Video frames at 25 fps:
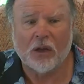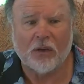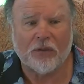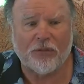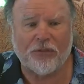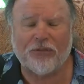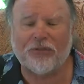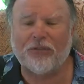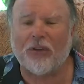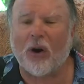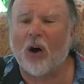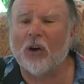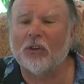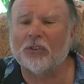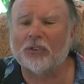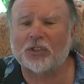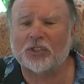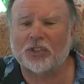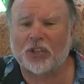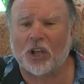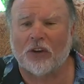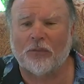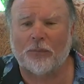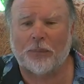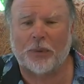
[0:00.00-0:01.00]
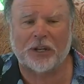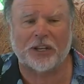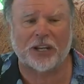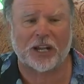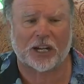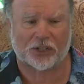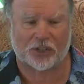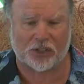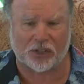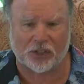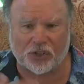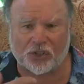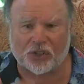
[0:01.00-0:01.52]
False
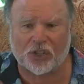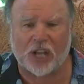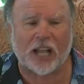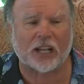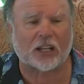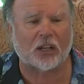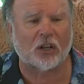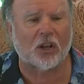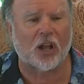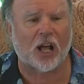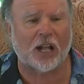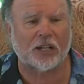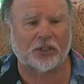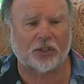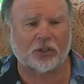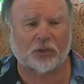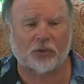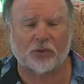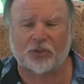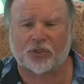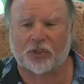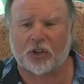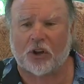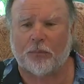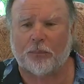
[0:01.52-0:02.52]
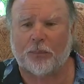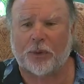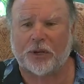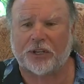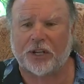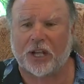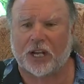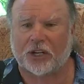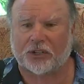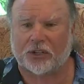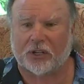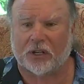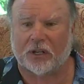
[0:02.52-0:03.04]
self-protection, psychological
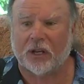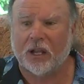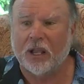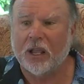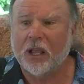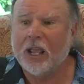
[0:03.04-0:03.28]
self-protection.